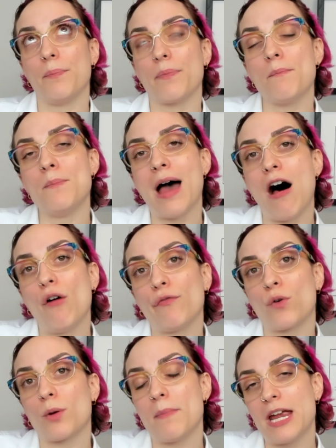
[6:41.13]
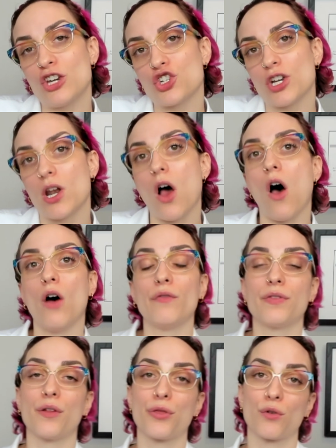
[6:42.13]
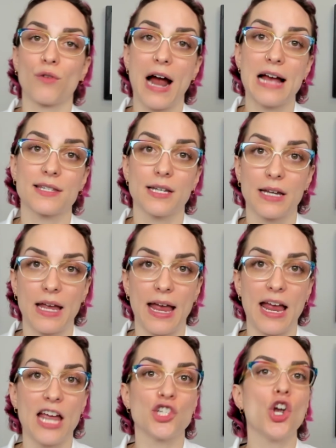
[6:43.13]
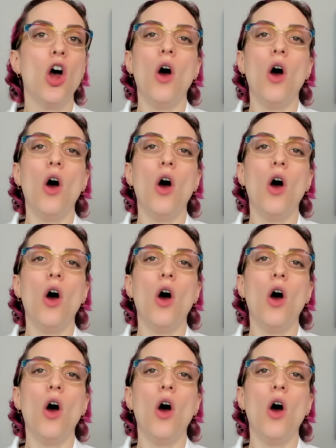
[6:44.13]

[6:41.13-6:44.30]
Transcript: malformation of the thoracic cage